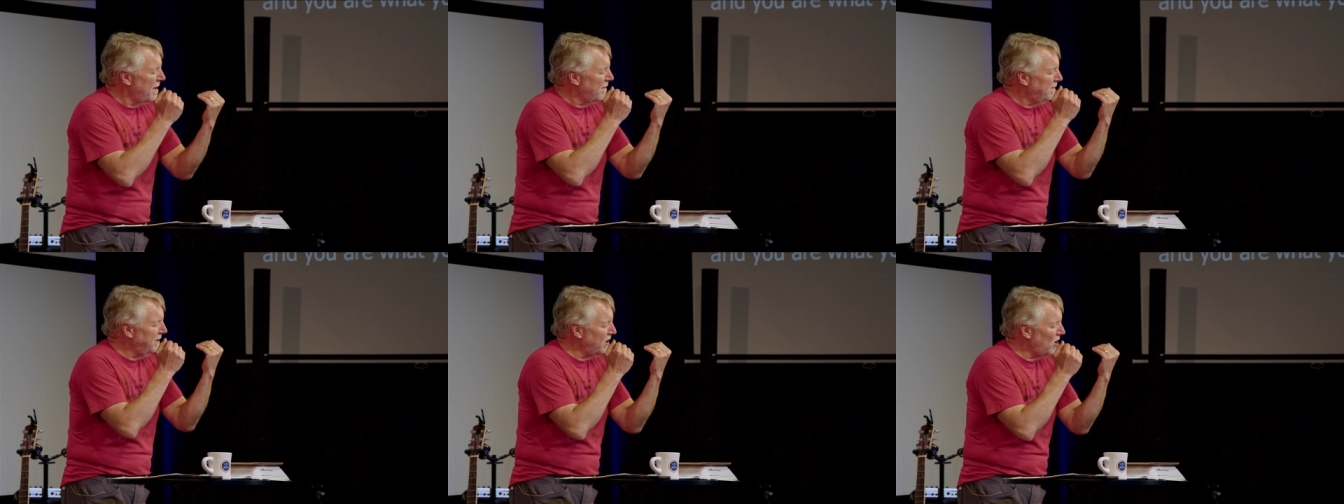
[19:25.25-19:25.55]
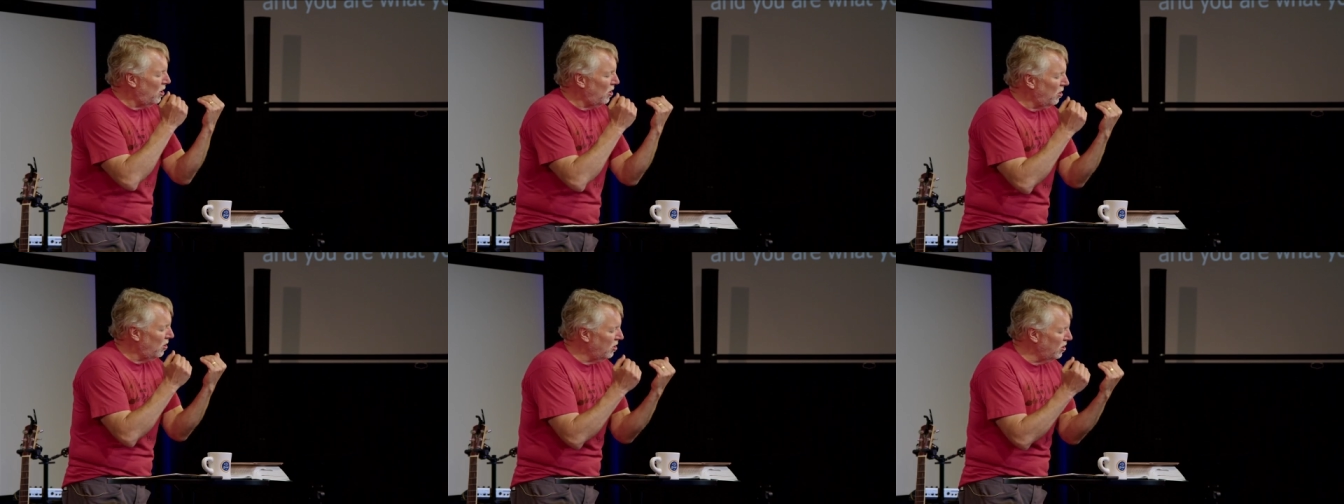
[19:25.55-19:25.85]

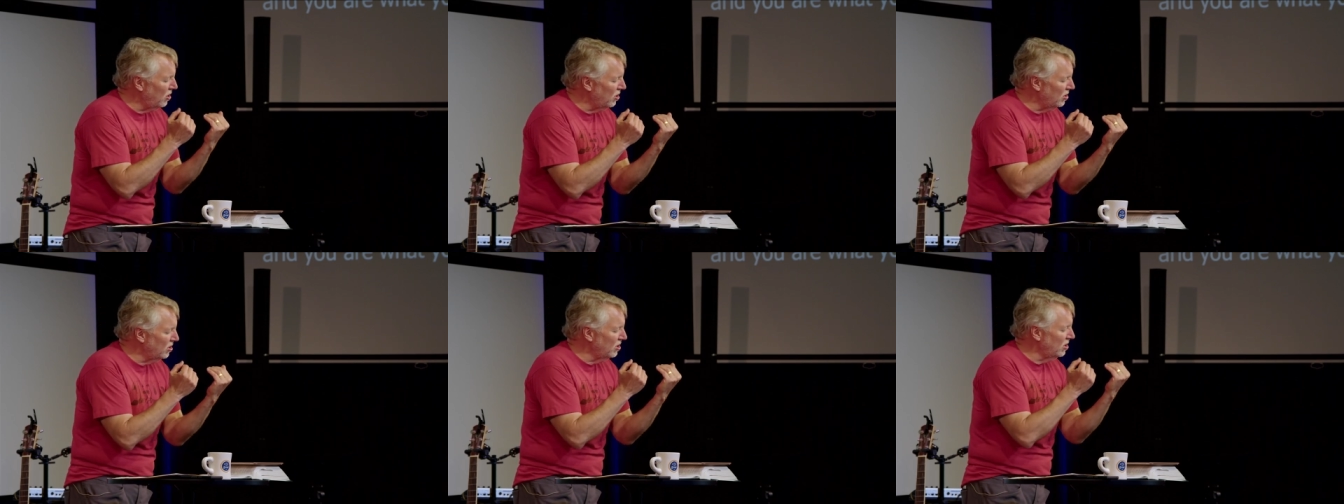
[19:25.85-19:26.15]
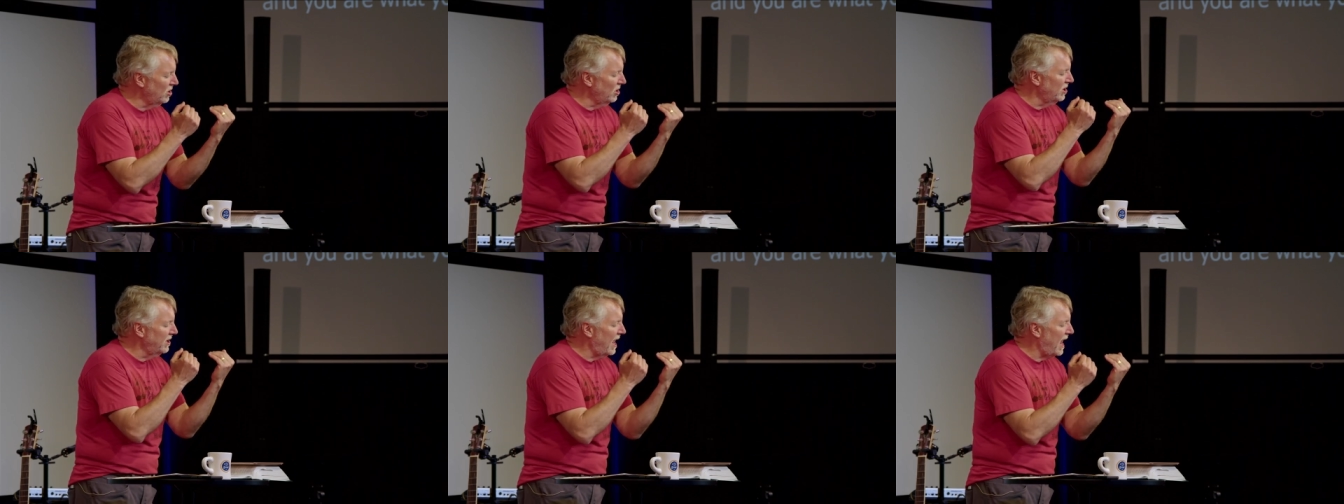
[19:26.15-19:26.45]

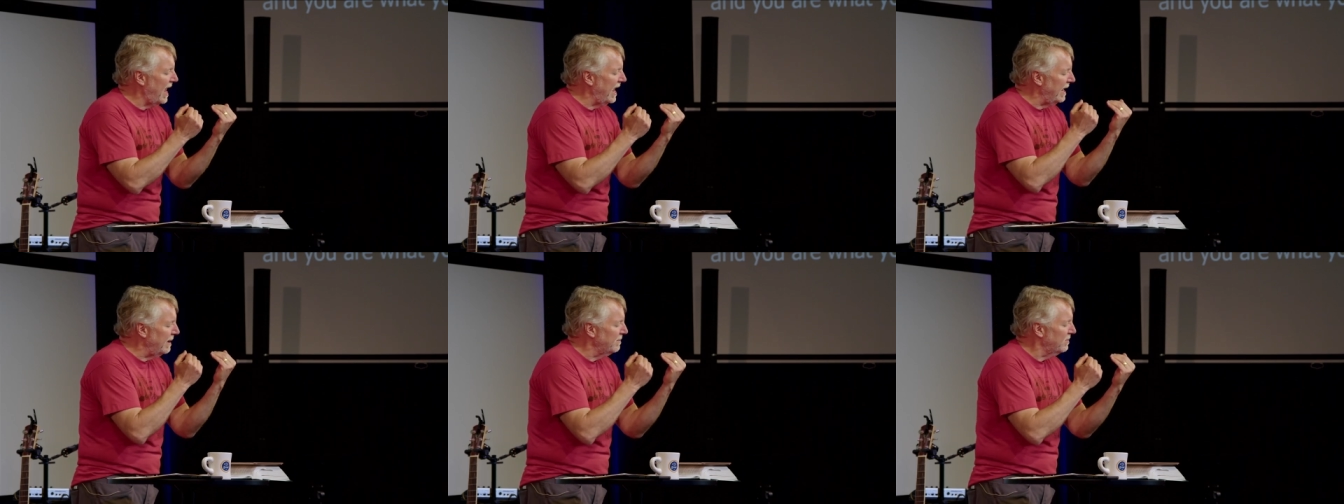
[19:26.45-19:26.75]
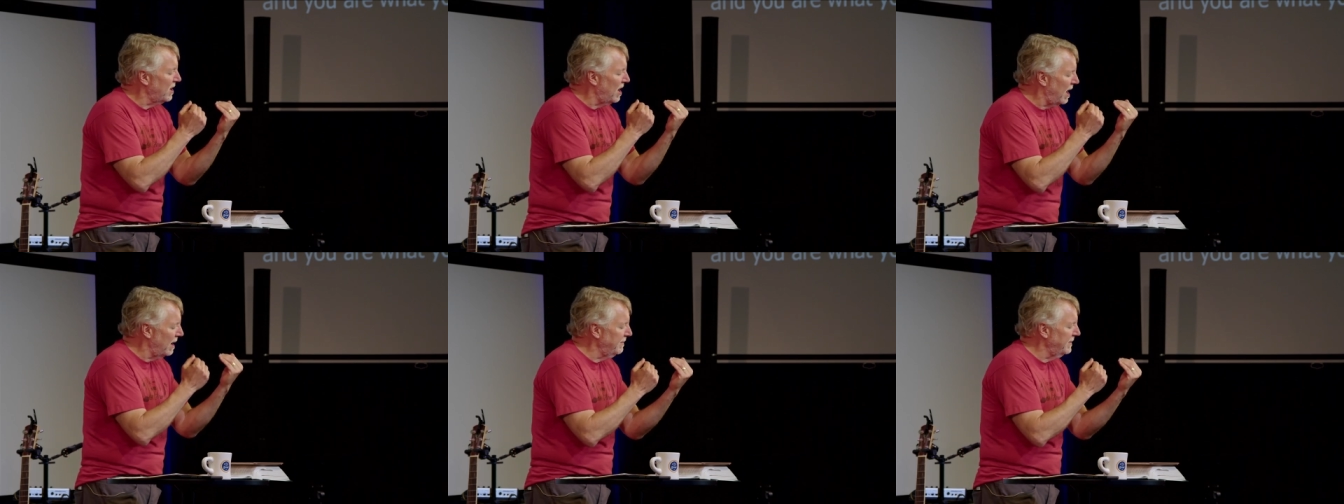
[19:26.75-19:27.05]
Behold, I am
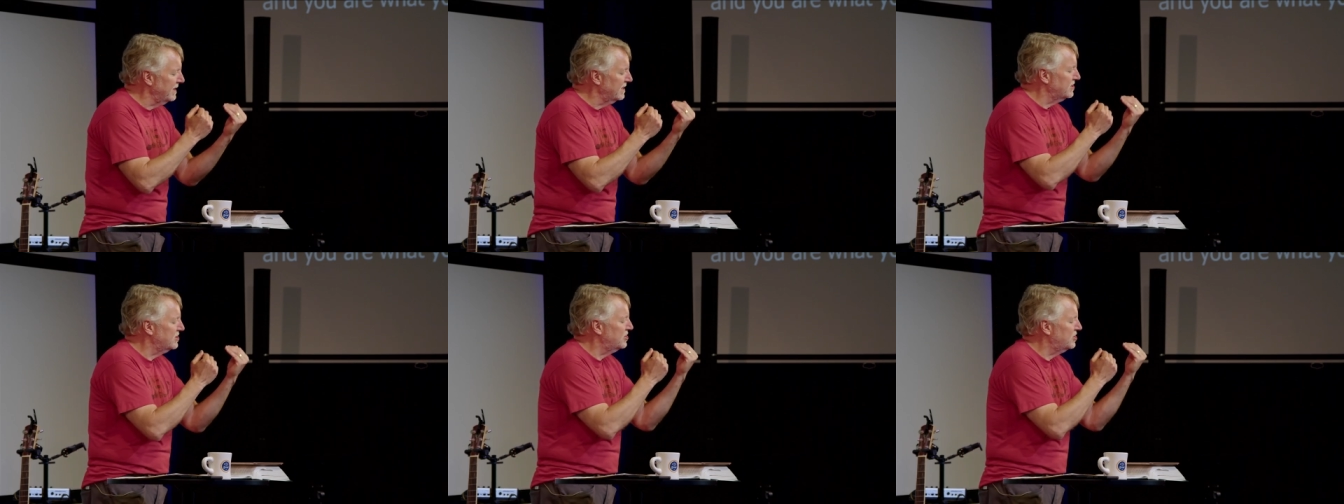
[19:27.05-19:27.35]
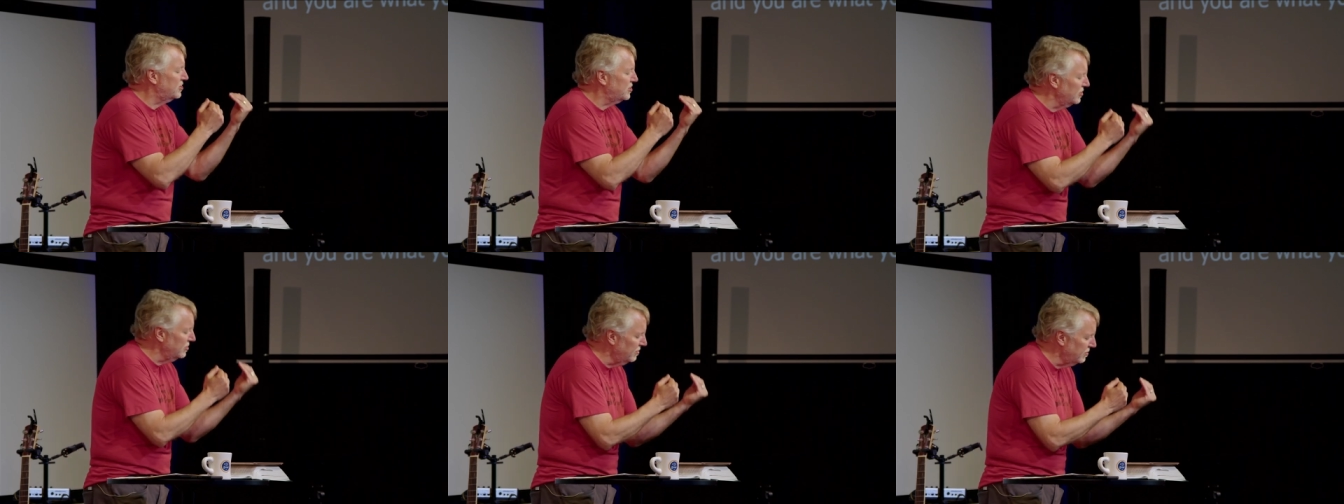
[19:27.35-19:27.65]
coming
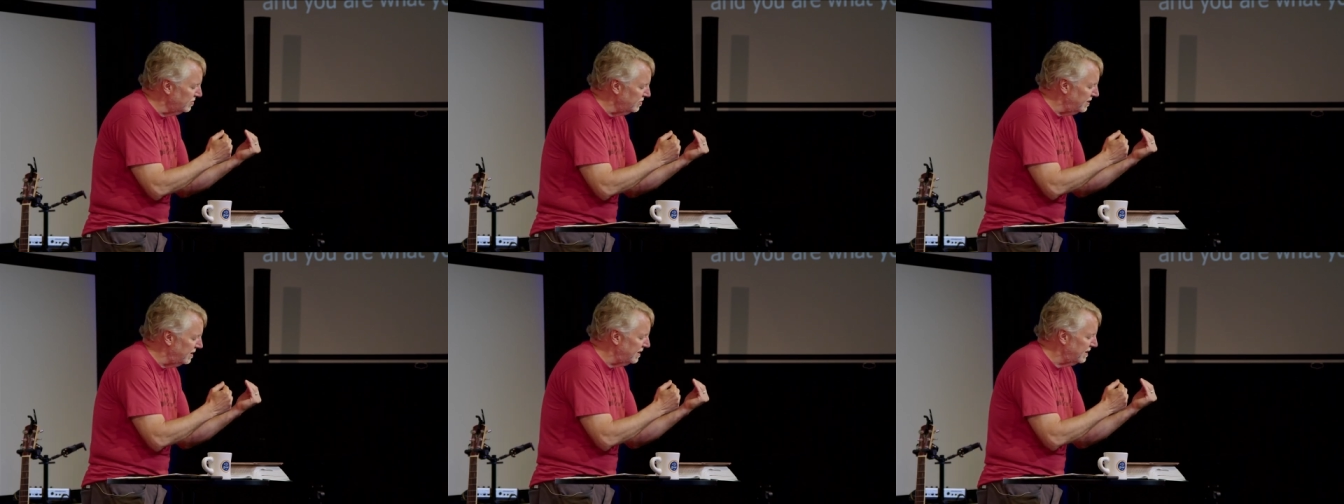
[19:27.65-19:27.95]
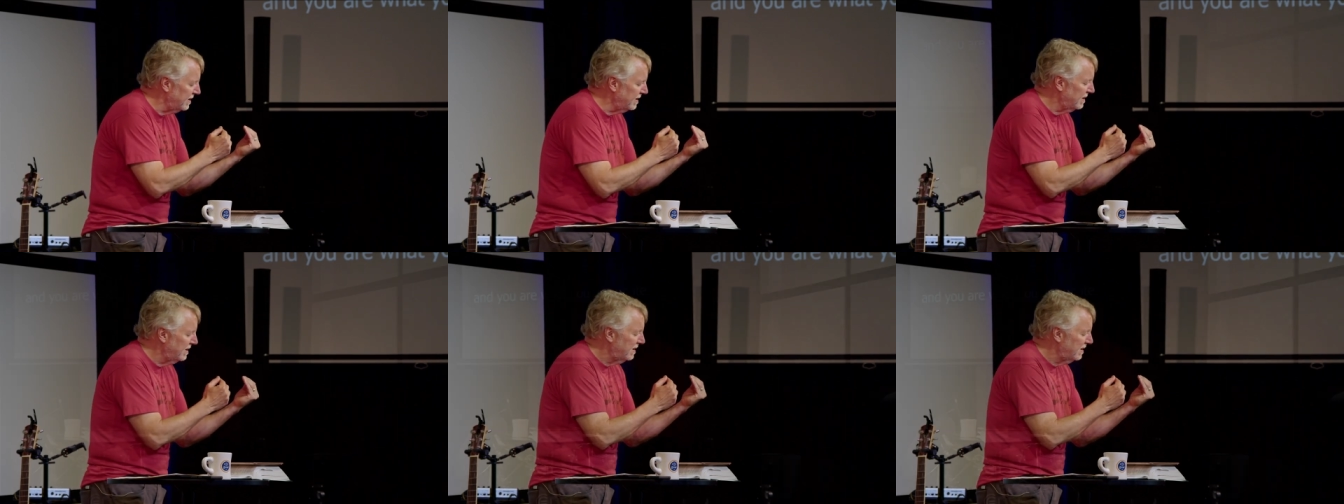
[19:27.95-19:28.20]
soon,